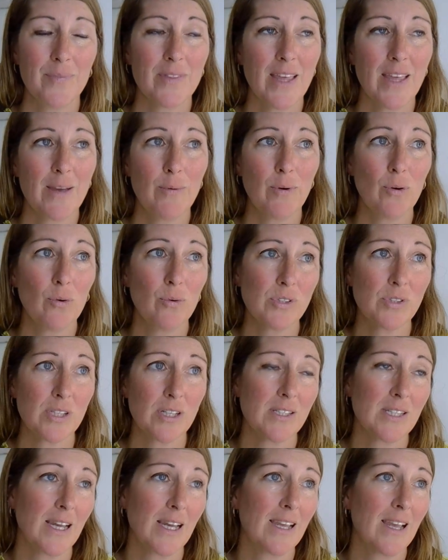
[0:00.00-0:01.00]
They will
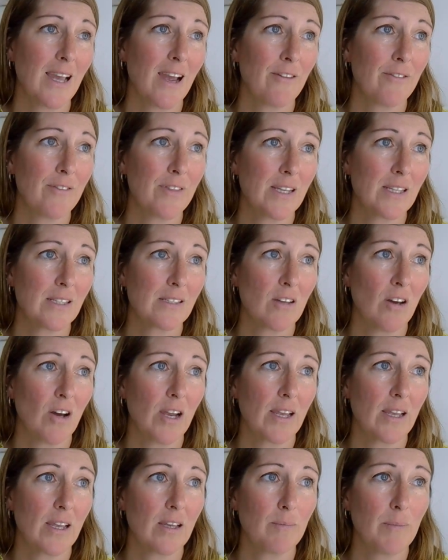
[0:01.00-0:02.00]
also take care of things
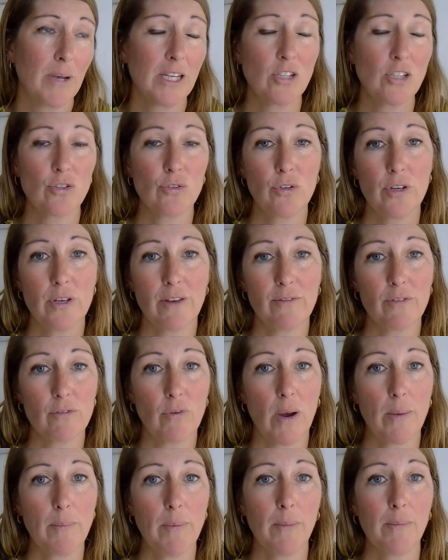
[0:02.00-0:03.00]
like making sure you give the
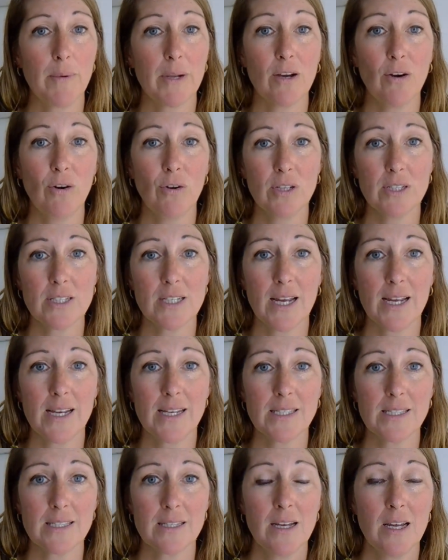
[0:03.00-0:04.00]
right public
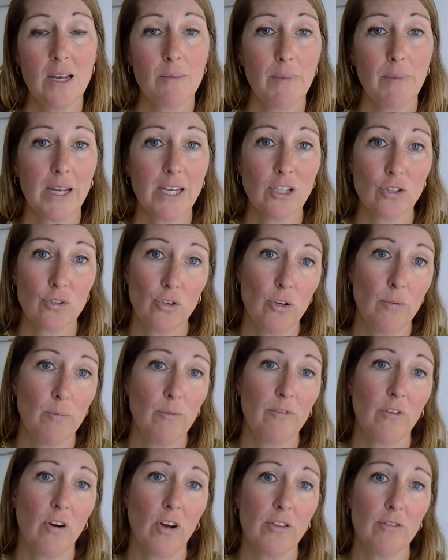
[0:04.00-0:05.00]
holidays, making sure you
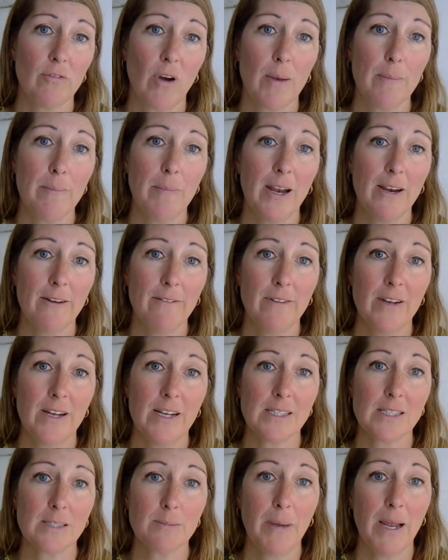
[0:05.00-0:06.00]
provide the right
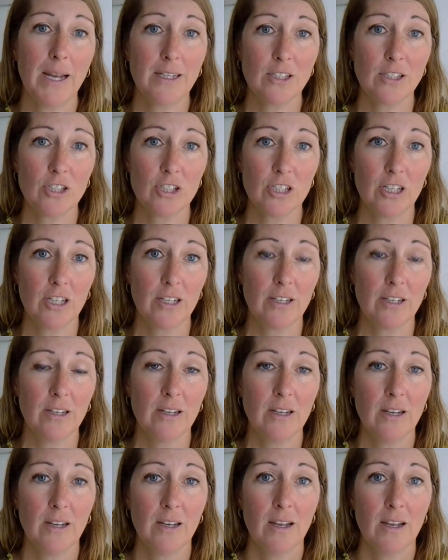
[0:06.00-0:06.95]
benefits, pension,